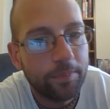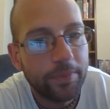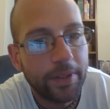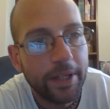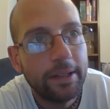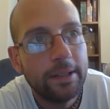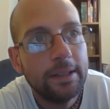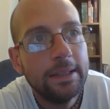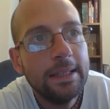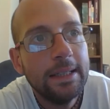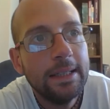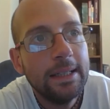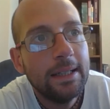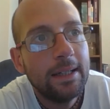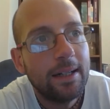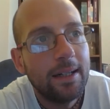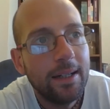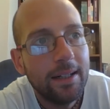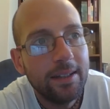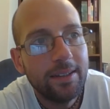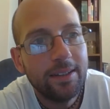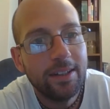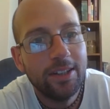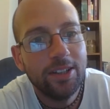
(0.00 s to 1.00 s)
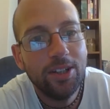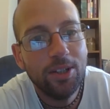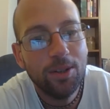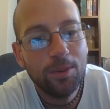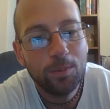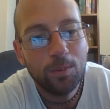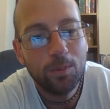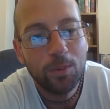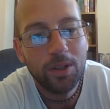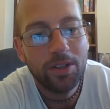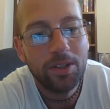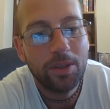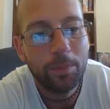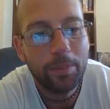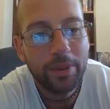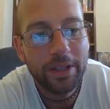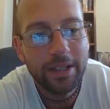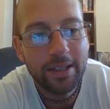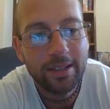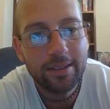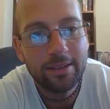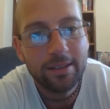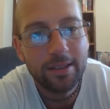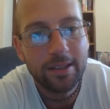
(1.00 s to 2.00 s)
Now, Isaac Newton was the
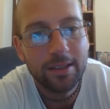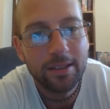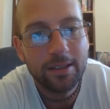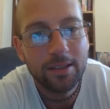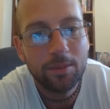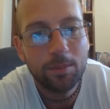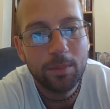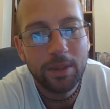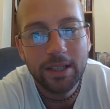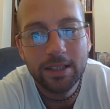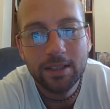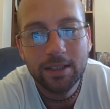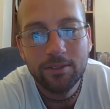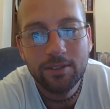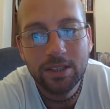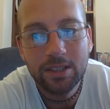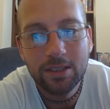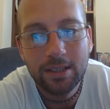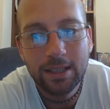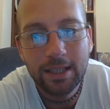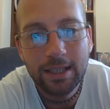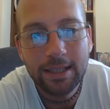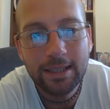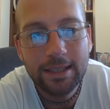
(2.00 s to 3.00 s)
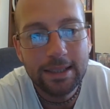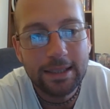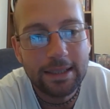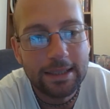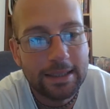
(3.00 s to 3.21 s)
biggest science man of his day,